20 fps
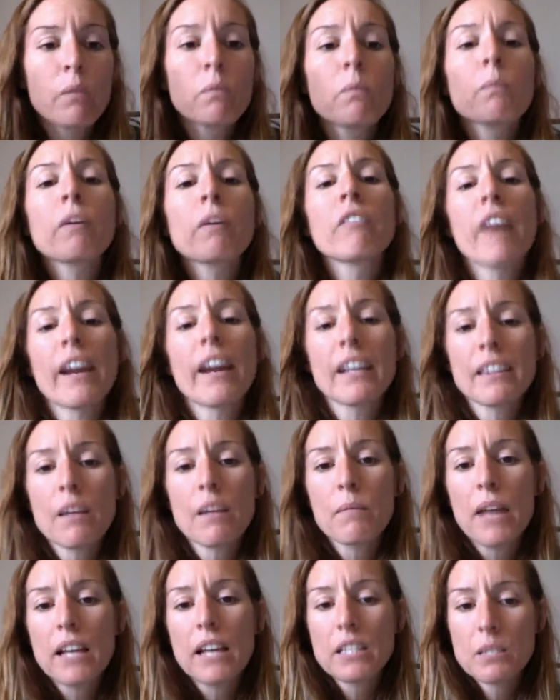providing
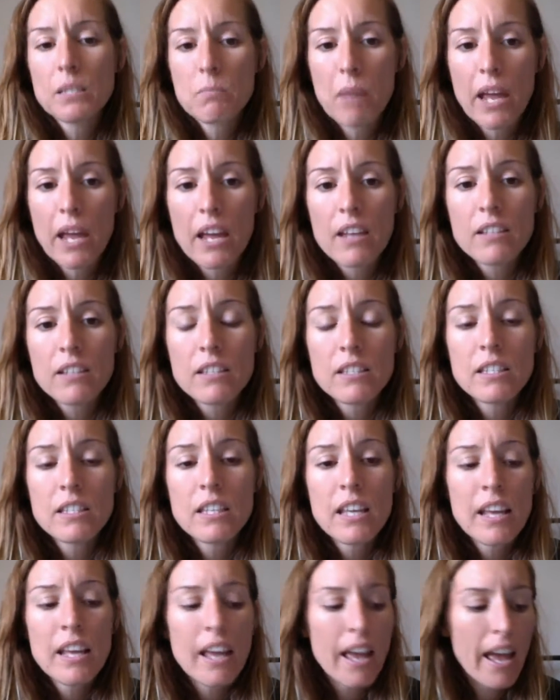them that space
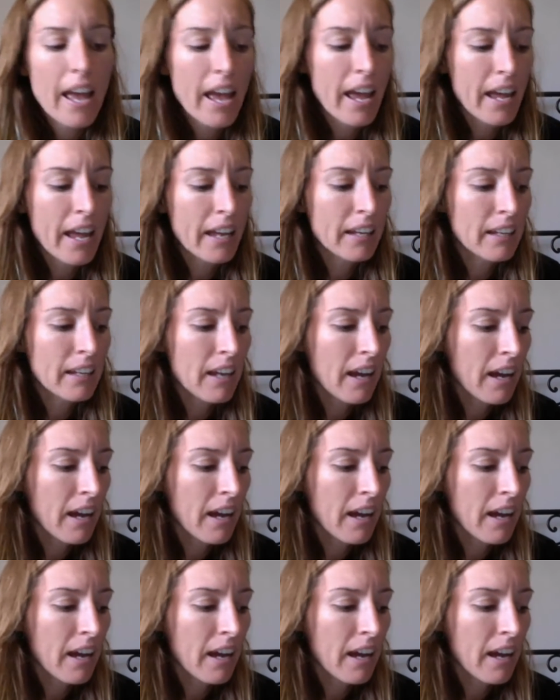and